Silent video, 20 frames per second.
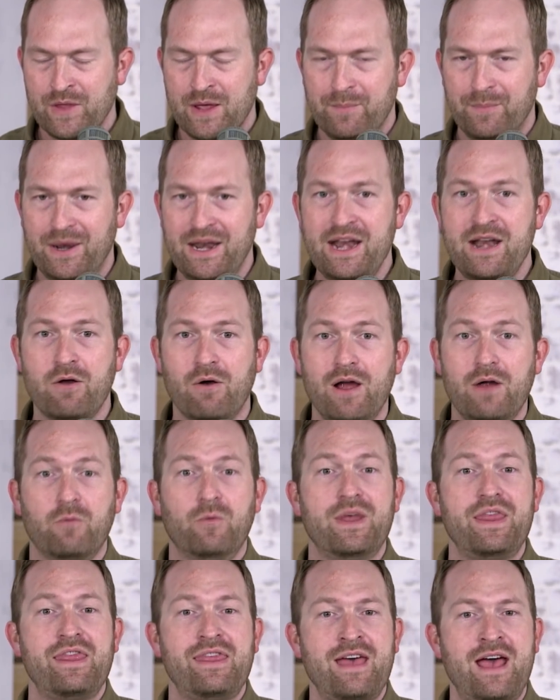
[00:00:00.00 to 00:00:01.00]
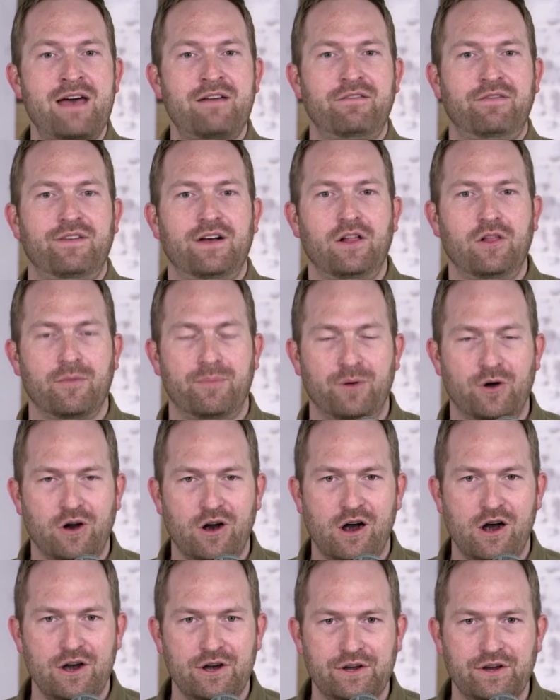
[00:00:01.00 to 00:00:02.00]
But anyway, when that fell
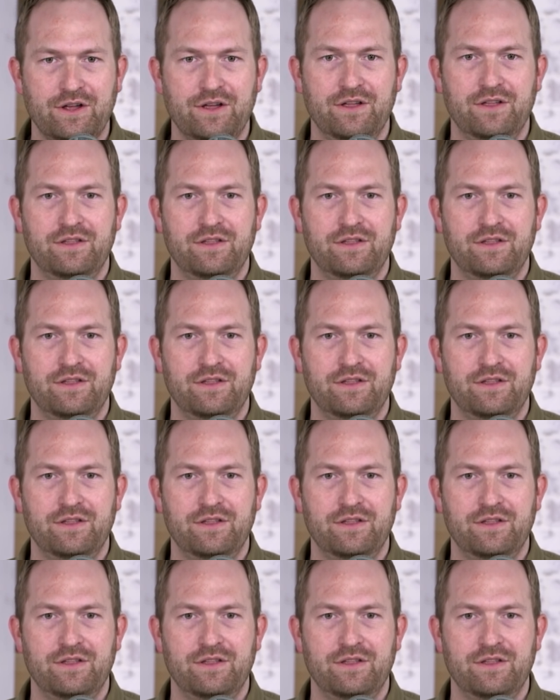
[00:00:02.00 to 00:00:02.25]
apart,